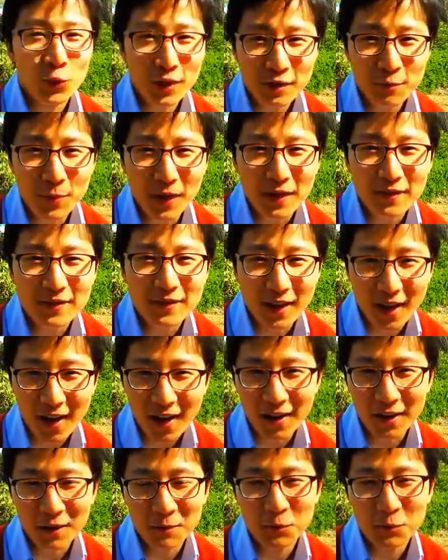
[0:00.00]
We spent
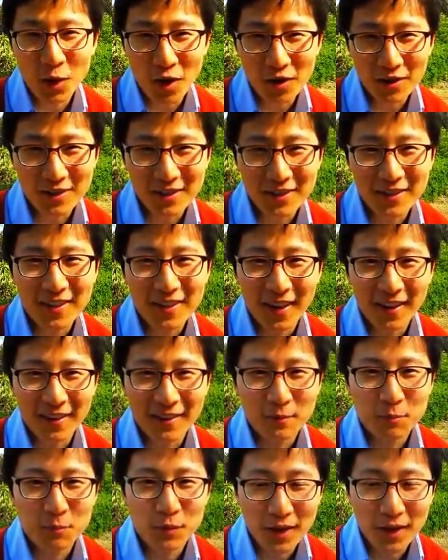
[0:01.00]
time talking
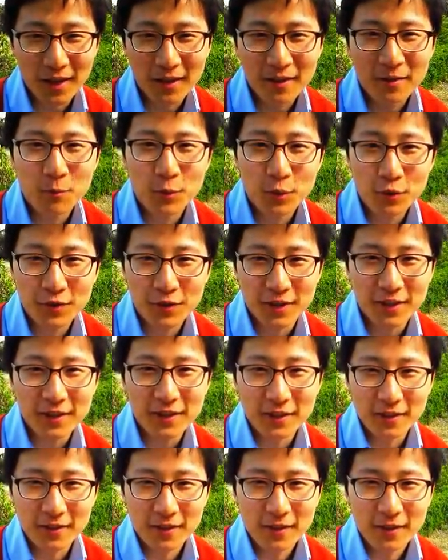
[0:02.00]
and playing
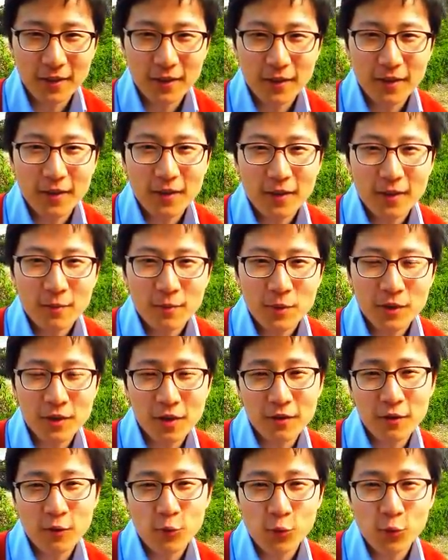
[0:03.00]
music
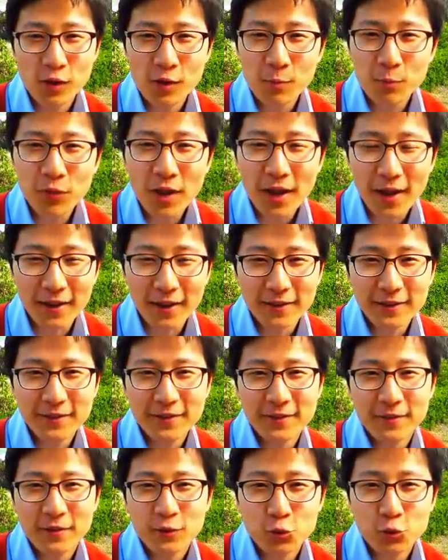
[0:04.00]
because she plays
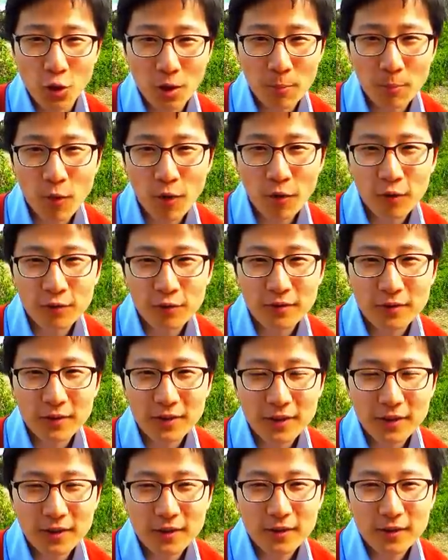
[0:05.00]
trombone,
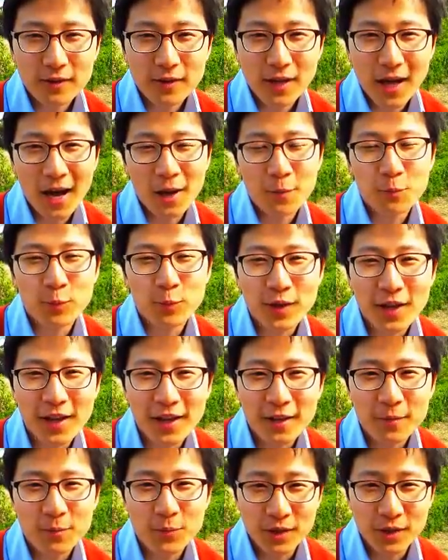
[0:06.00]
I
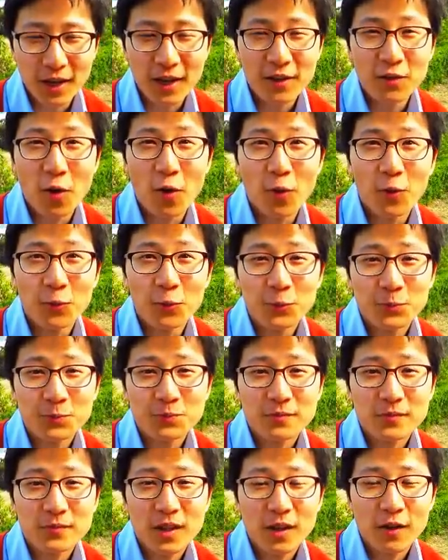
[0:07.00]
play piano,
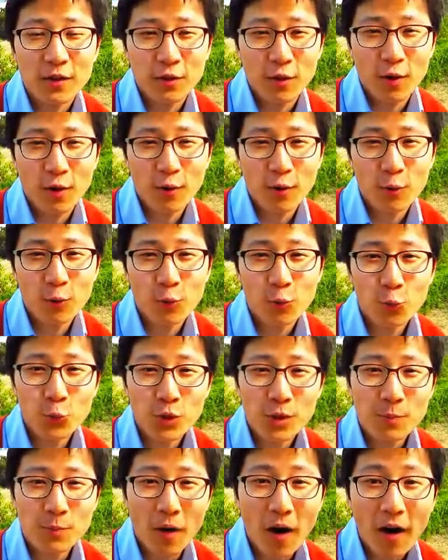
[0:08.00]
so
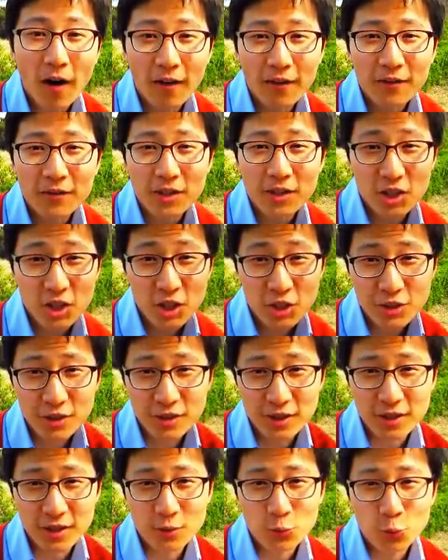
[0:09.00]
we bond
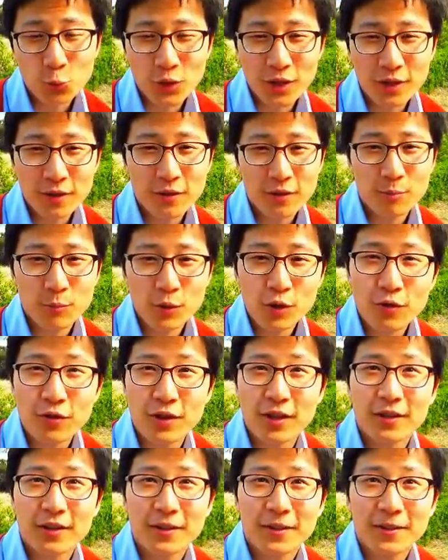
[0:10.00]
easily with
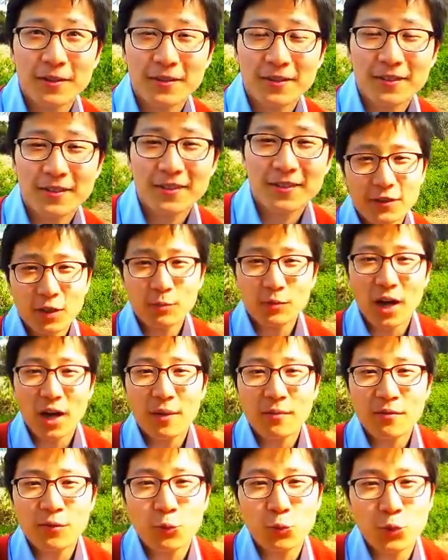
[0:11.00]
music.
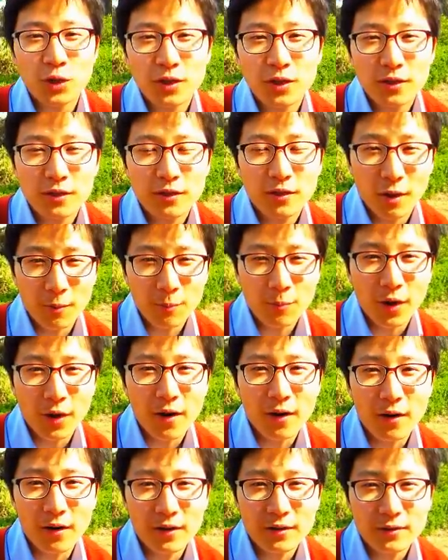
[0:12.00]
Sometimes we
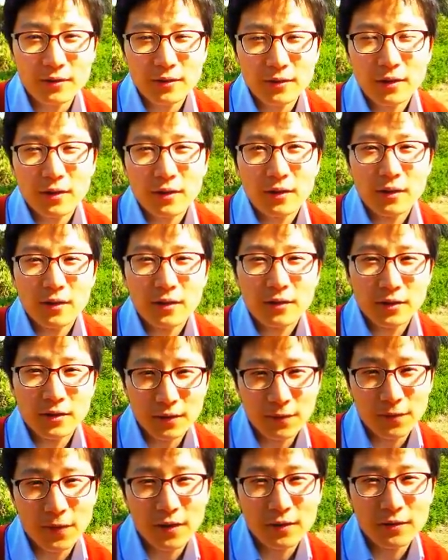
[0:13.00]
compared
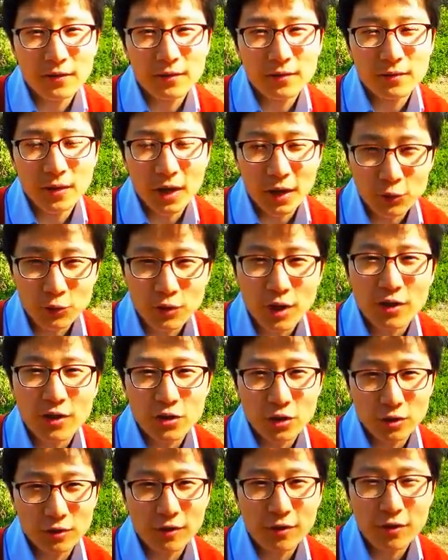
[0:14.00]
different
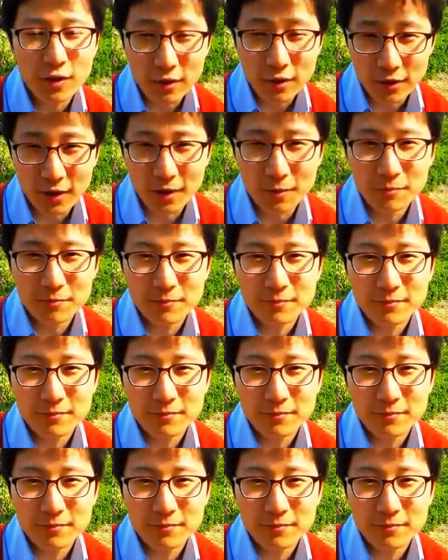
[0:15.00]
educational systems.